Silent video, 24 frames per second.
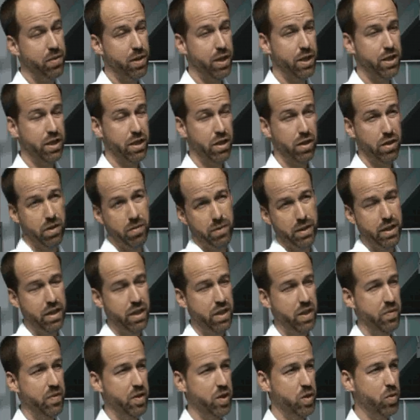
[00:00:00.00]
project, it could be an
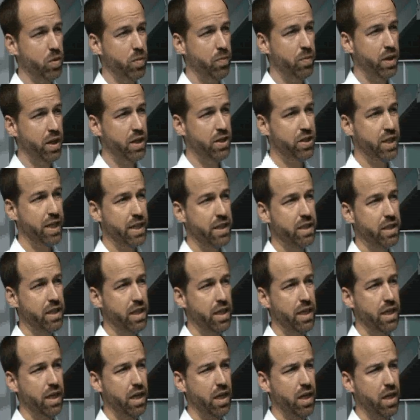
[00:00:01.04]
individual project,
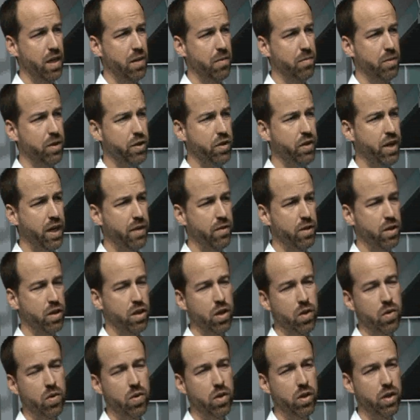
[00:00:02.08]
but you have a
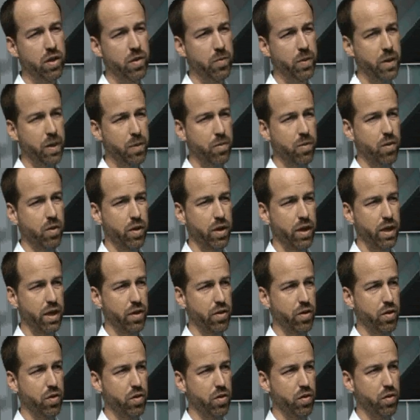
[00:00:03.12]
cohort of people
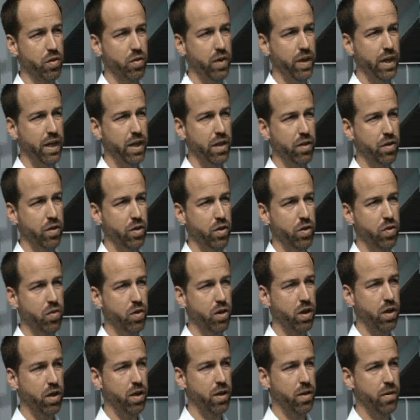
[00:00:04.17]
that you
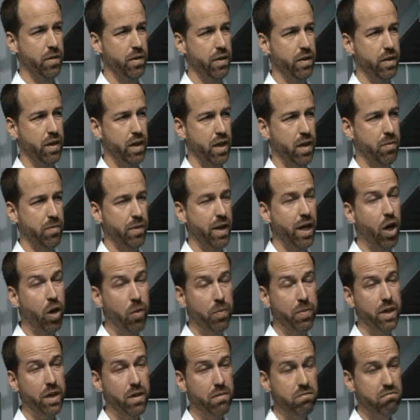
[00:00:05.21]
are
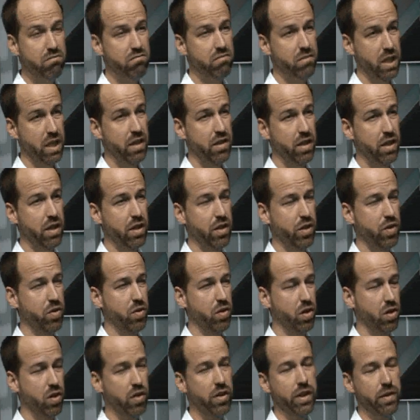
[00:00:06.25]
helping, and that you
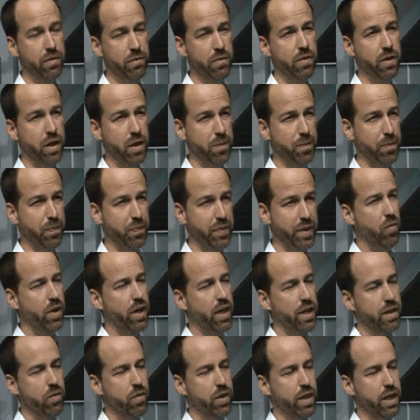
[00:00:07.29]
are learning from. When
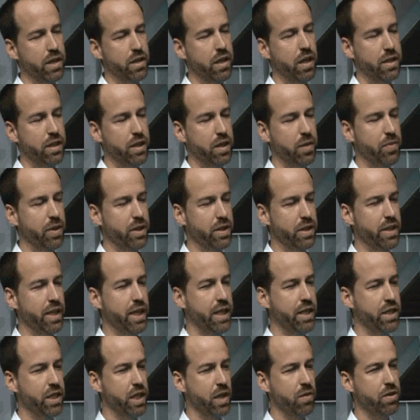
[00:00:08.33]
I talked in the
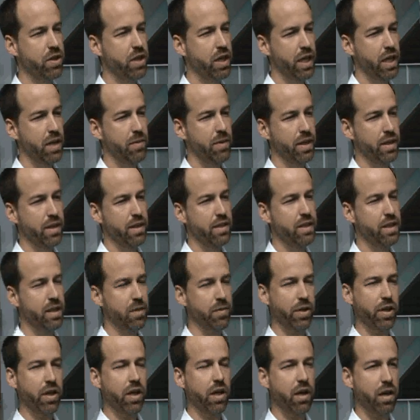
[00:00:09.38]
presentation, I was talking about the
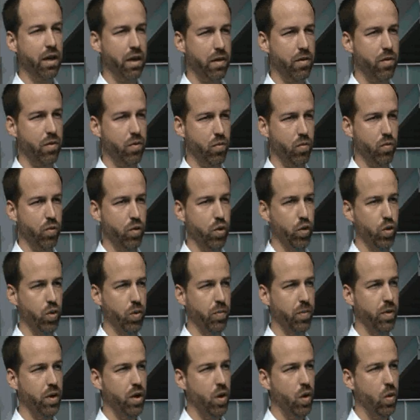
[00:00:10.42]
seminar
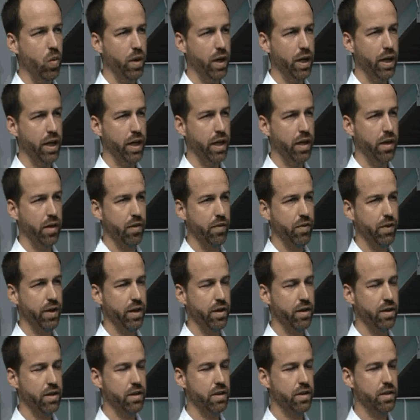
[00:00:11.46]
room where
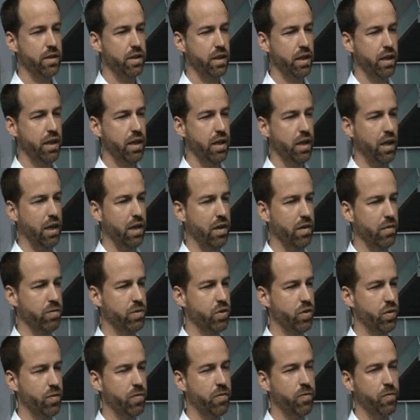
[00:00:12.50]
there is a
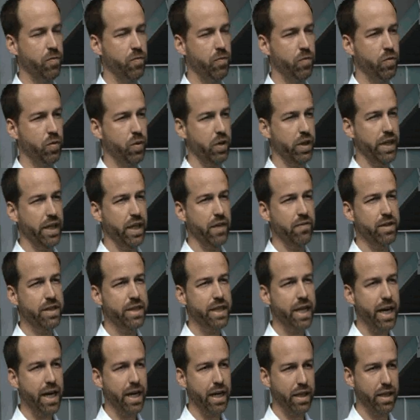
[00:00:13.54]
sort of free give and
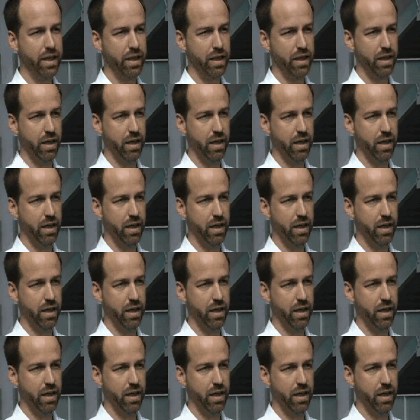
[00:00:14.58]
take